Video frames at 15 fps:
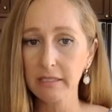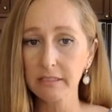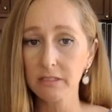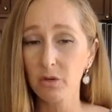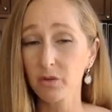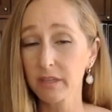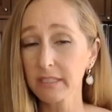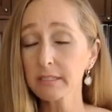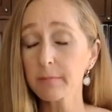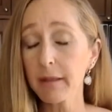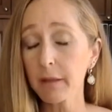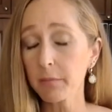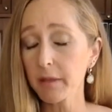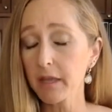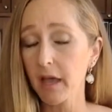So this may
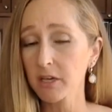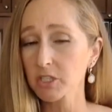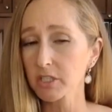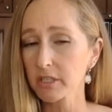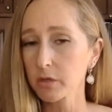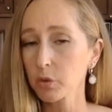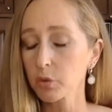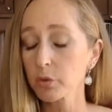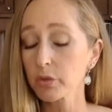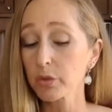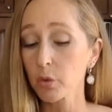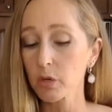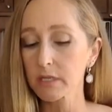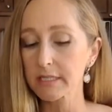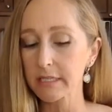be actually who
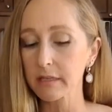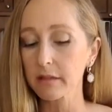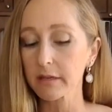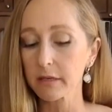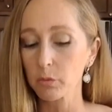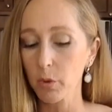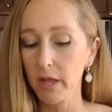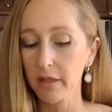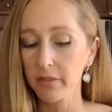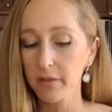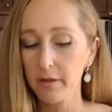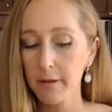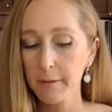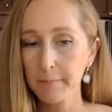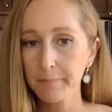you're dealing with
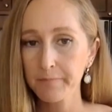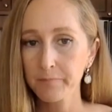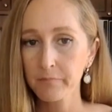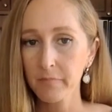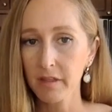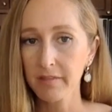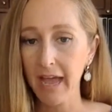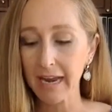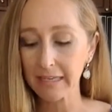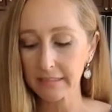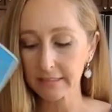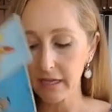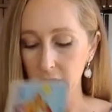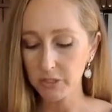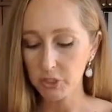that is
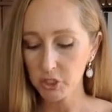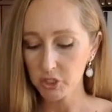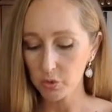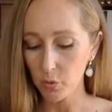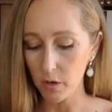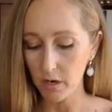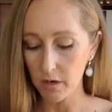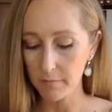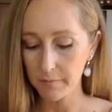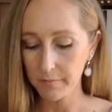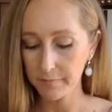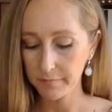unsure.